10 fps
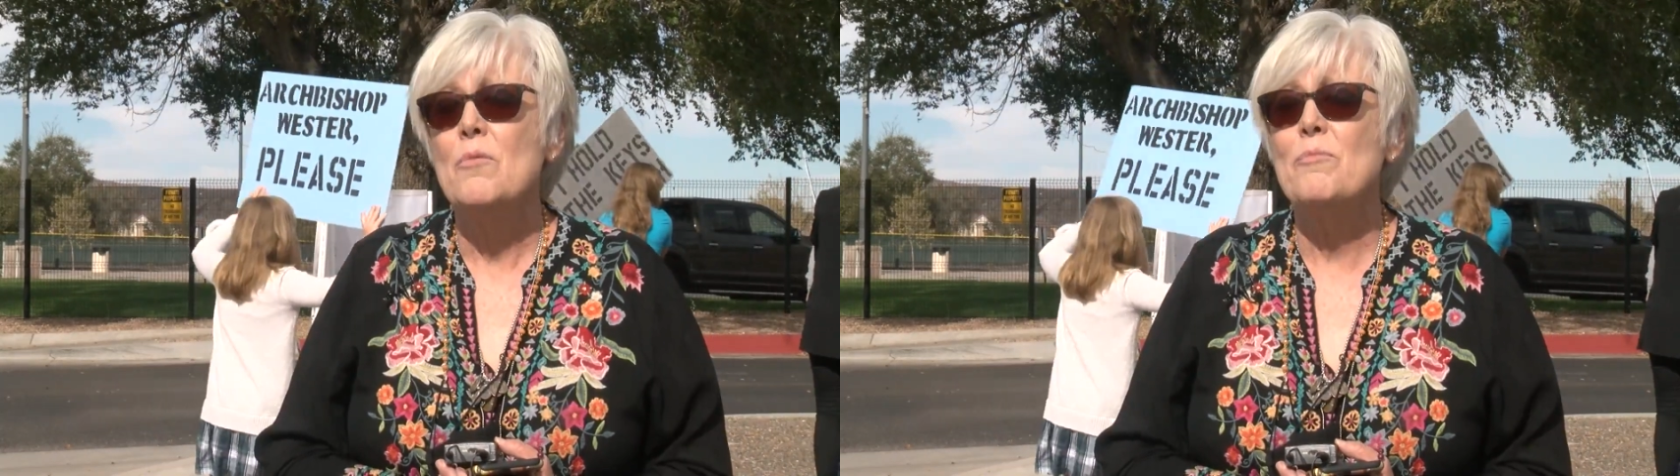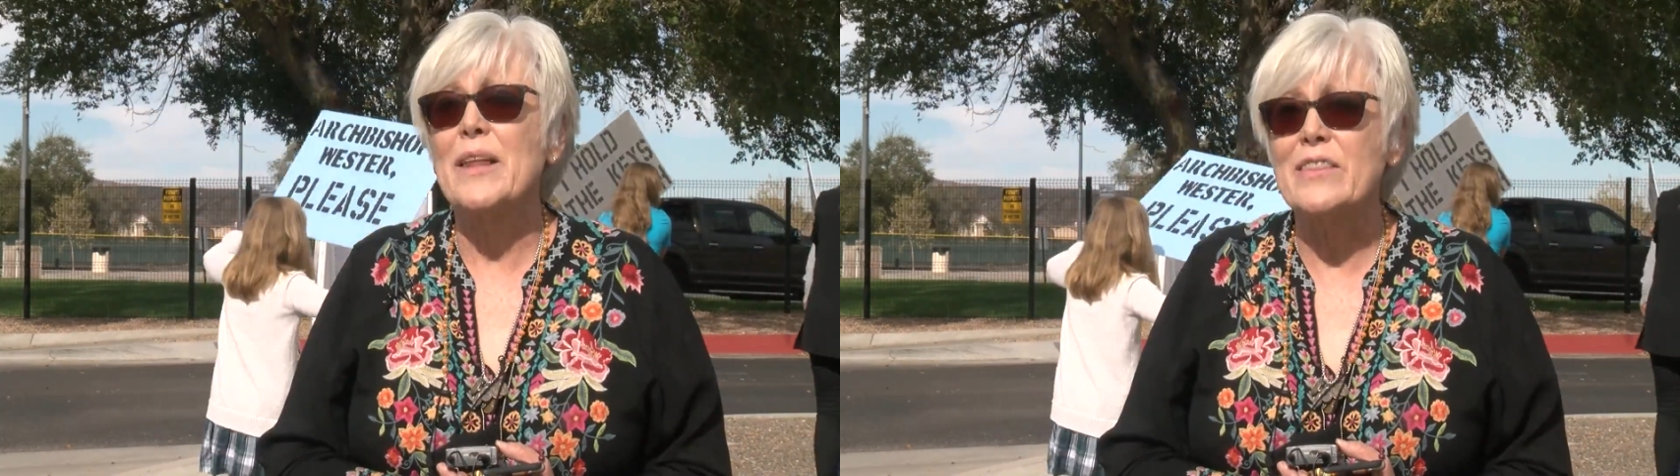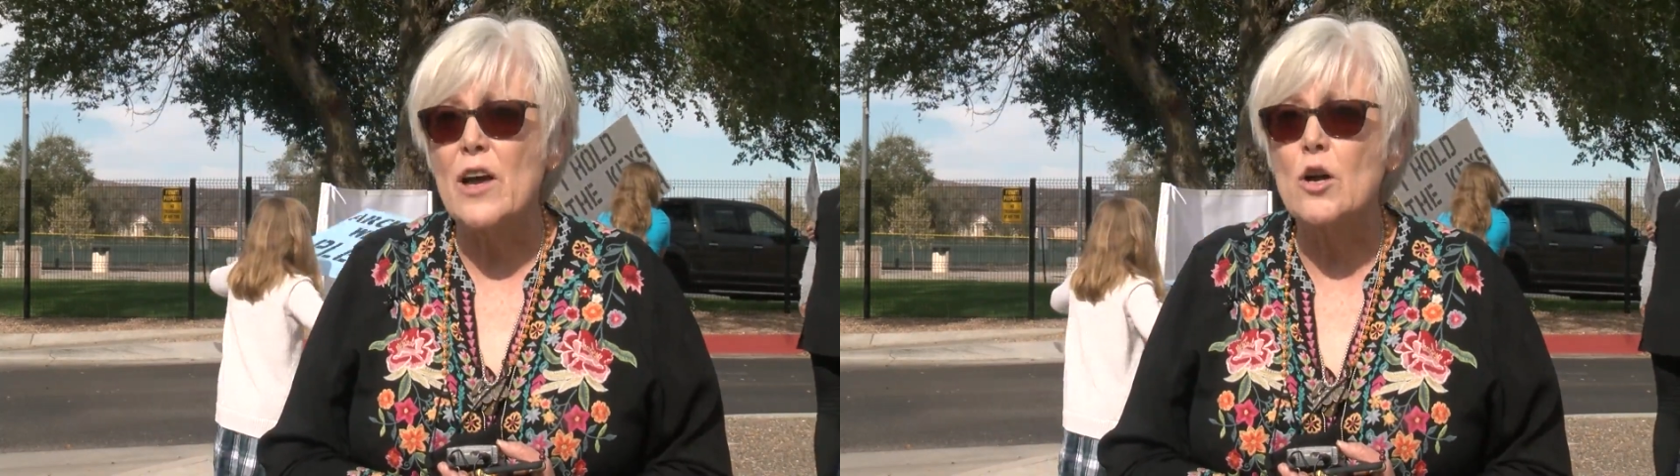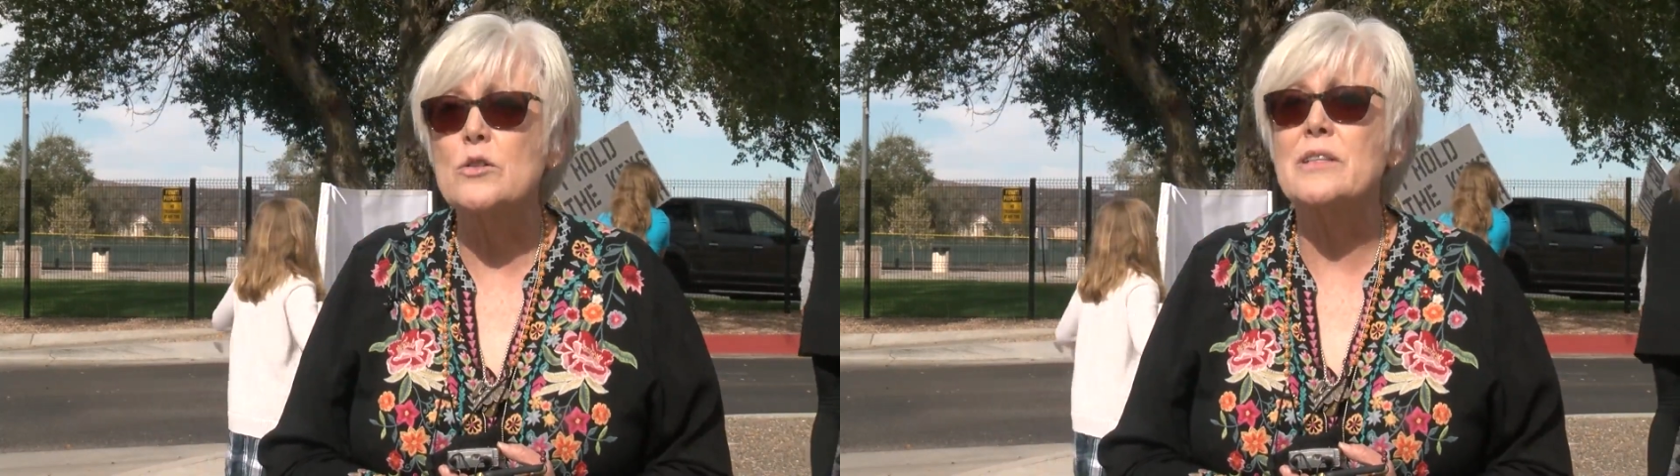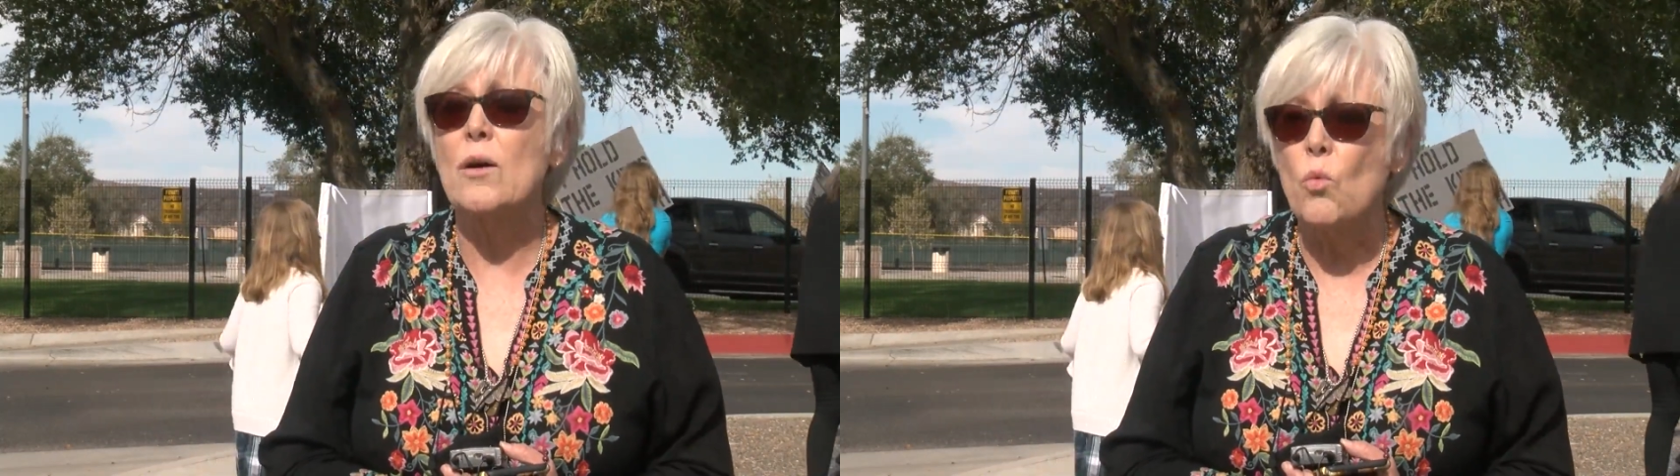But
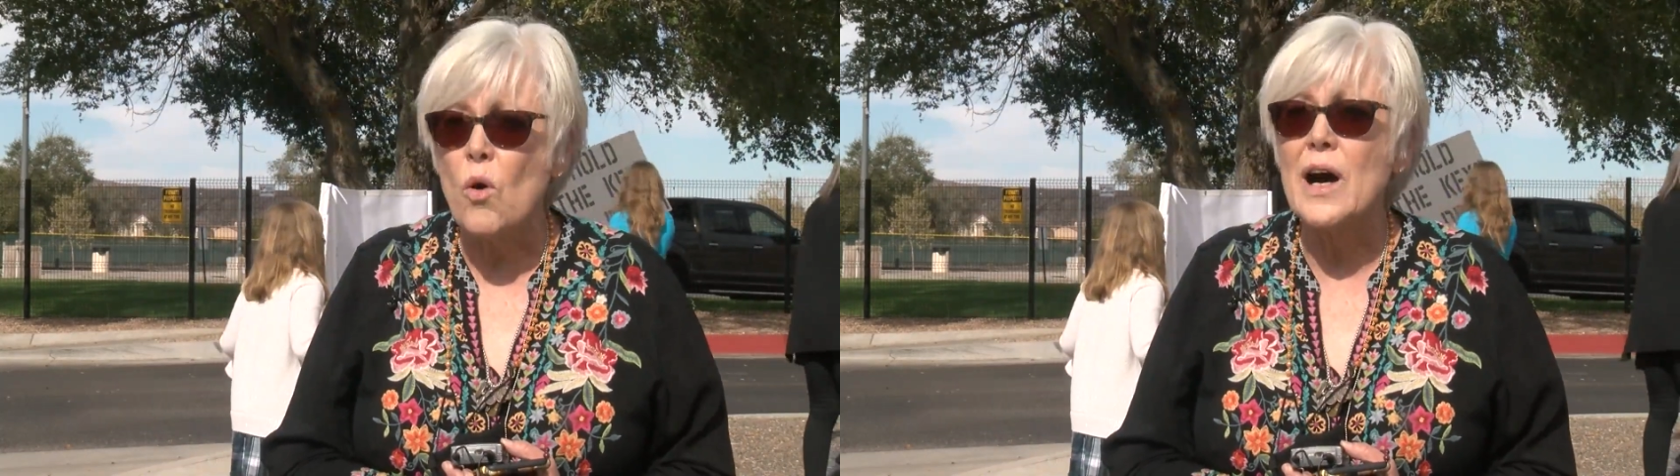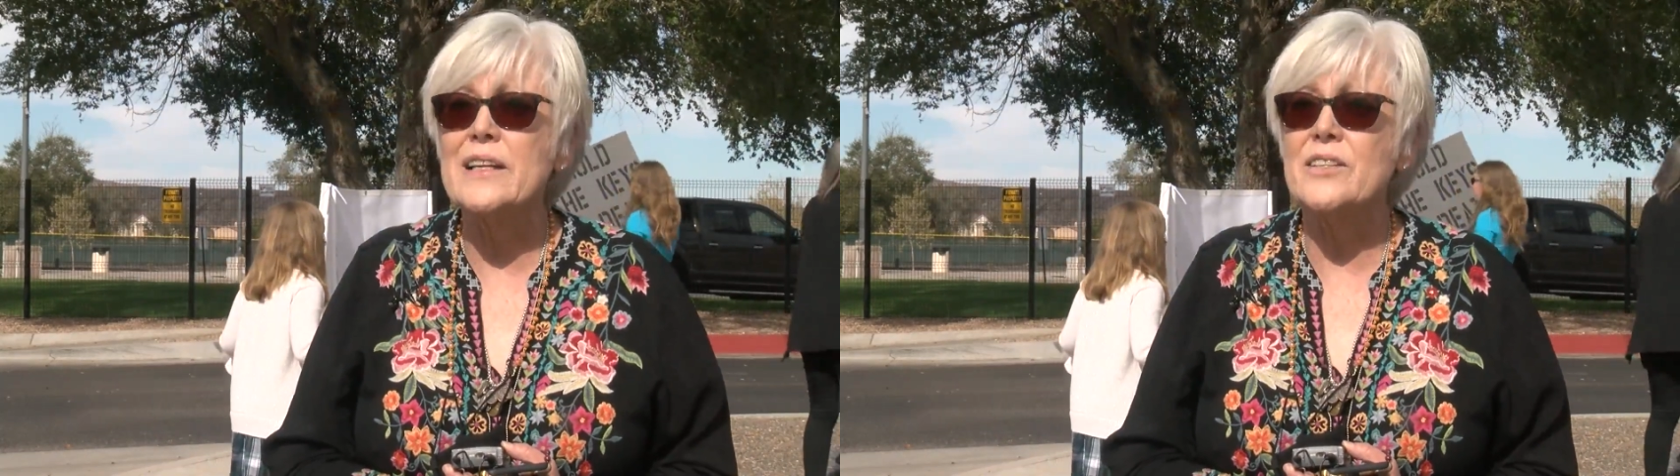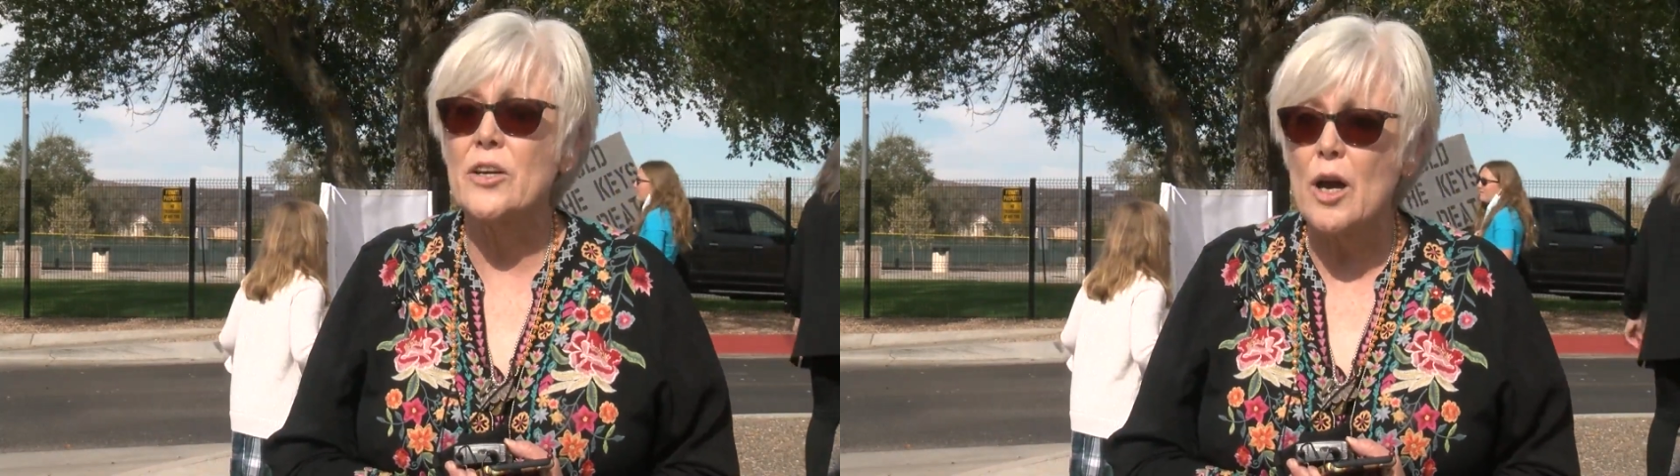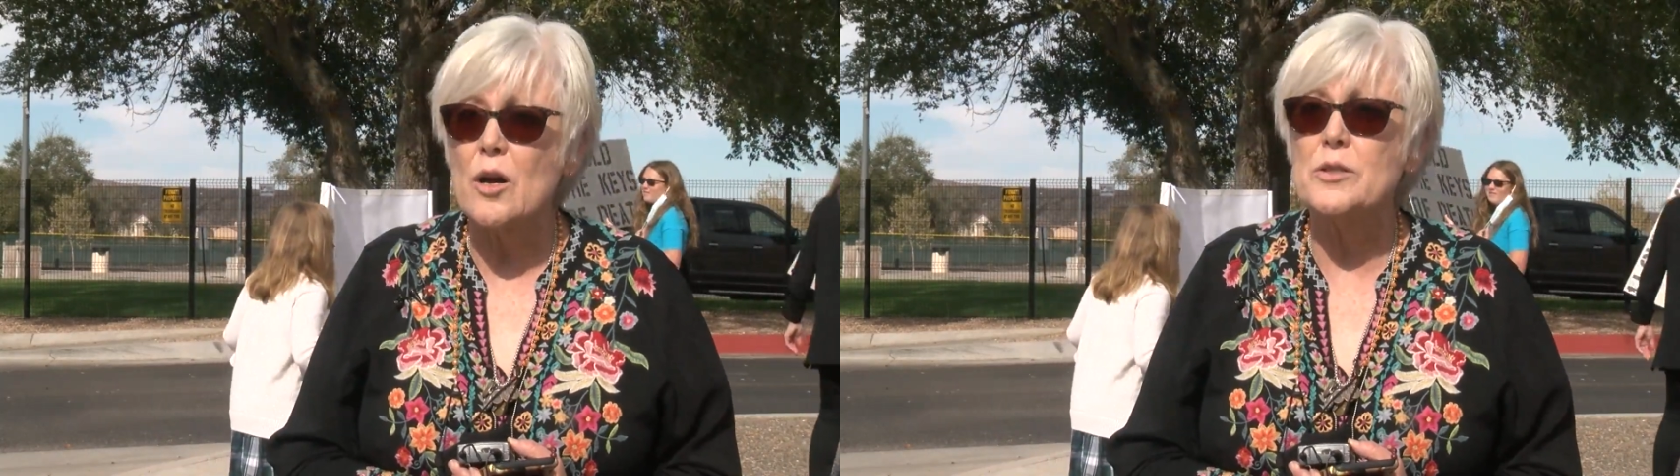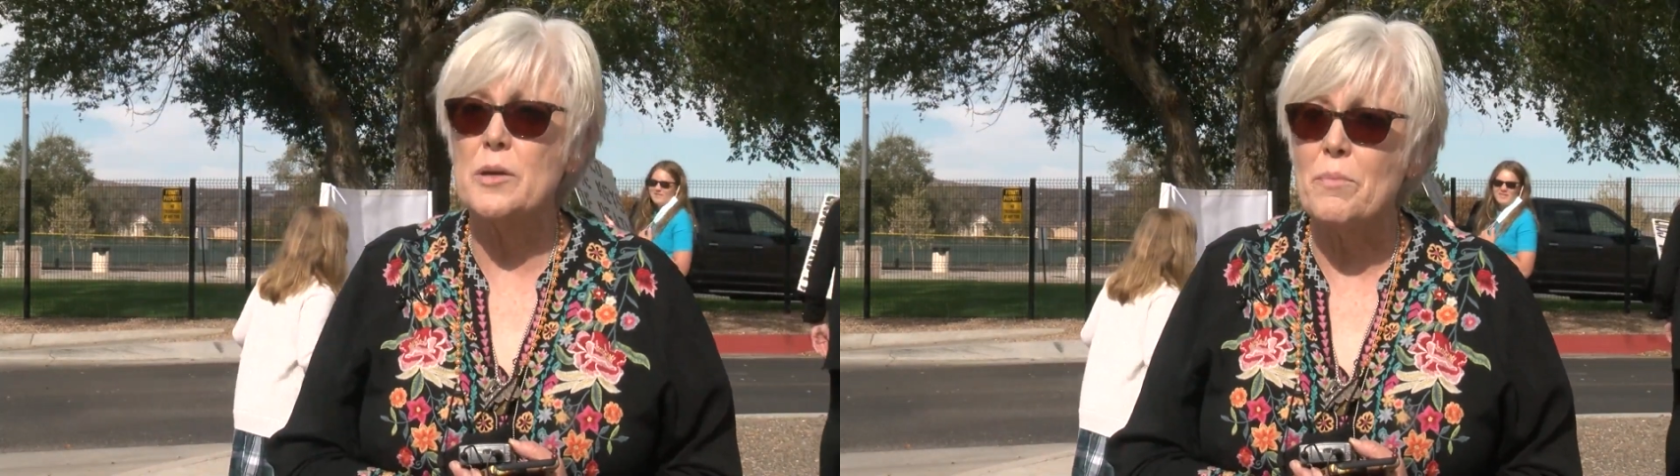those that want to
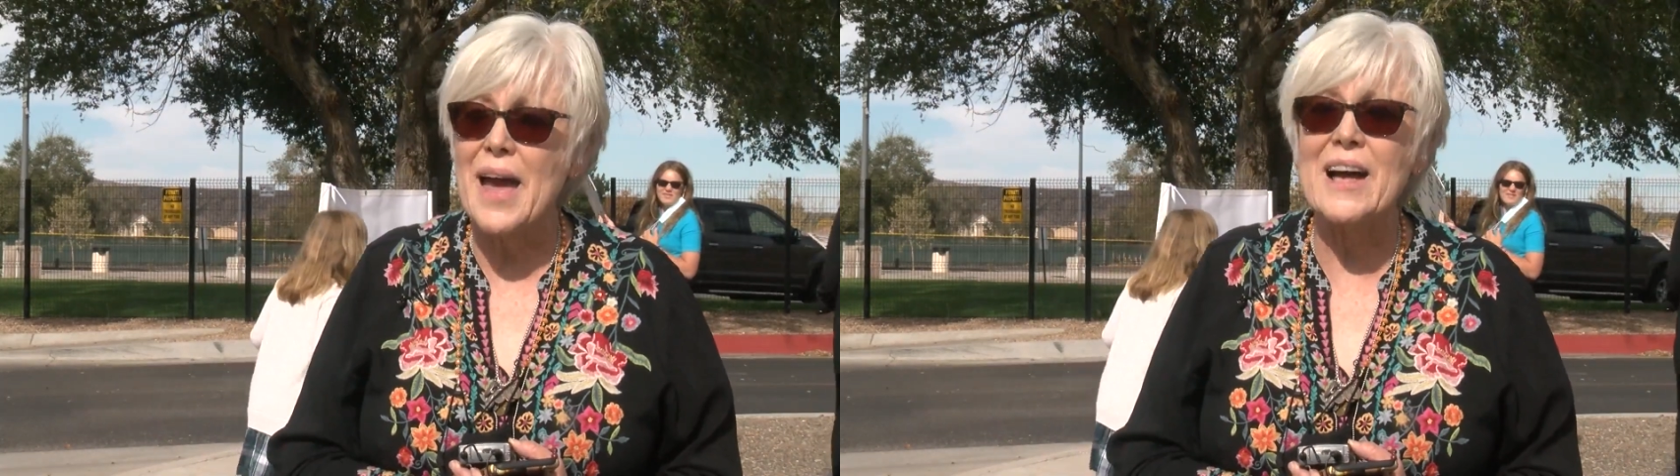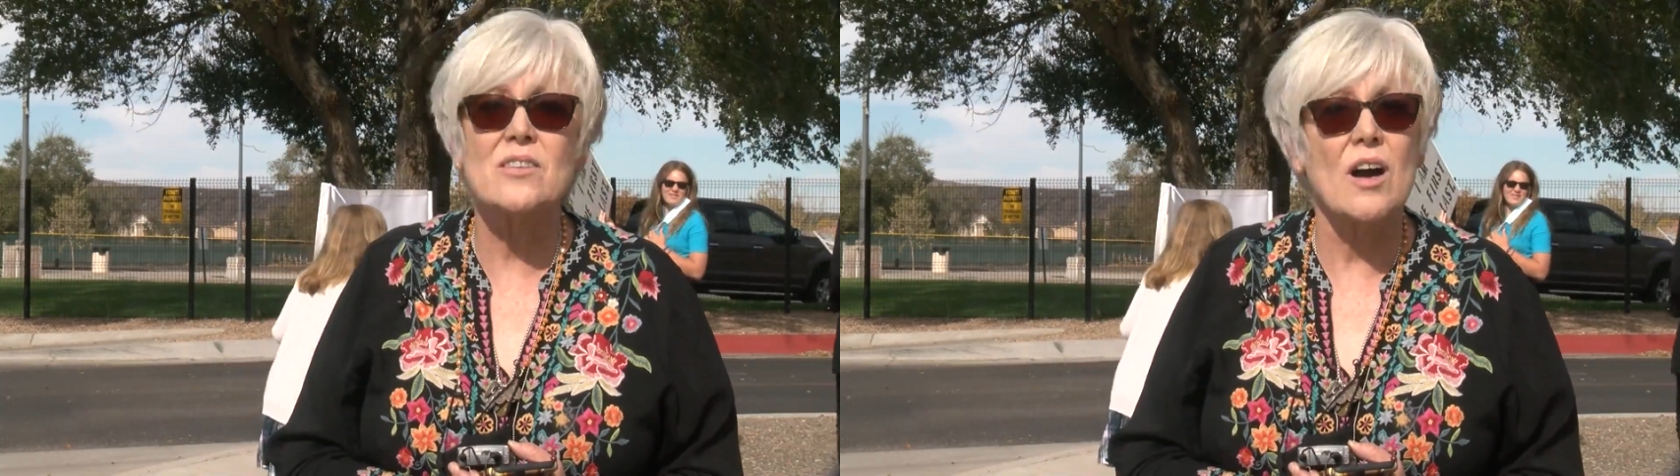go to Mass